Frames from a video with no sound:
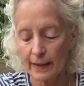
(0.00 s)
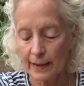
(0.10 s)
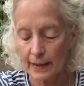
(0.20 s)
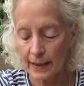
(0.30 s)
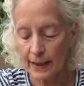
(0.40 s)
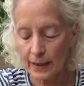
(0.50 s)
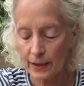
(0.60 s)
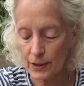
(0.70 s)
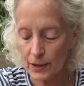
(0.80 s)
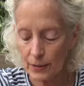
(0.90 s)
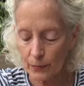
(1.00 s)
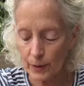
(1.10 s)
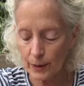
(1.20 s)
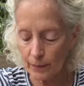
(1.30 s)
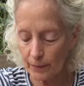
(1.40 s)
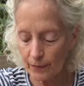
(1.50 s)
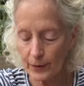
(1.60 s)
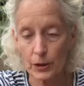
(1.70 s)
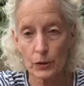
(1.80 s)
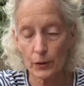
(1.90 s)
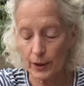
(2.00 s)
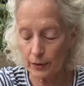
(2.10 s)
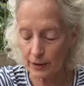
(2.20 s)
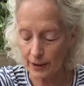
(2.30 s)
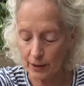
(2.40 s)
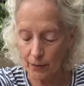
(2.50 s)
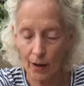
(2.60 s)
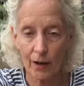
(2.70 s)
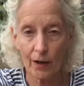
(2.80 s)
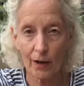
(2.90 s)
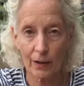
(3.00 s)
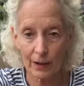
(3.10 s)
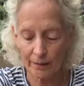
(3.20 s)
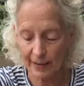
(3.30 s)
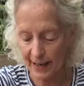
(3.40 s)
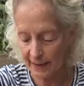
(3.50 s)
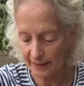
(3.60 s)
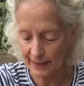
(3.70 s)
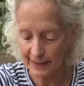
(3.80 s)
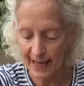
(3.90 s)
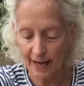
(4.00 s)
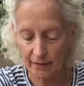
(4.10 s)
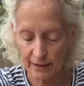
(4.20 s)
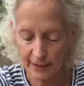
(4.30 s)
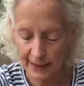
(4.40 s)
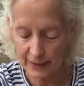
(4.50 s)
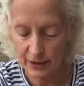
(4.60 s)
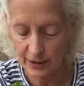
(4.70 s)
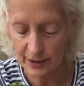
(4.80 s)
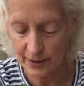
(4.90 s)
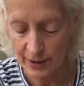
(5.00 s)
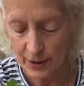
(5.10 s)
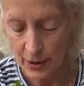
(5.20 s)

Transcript: that there's room for soil to go all around the outer edges.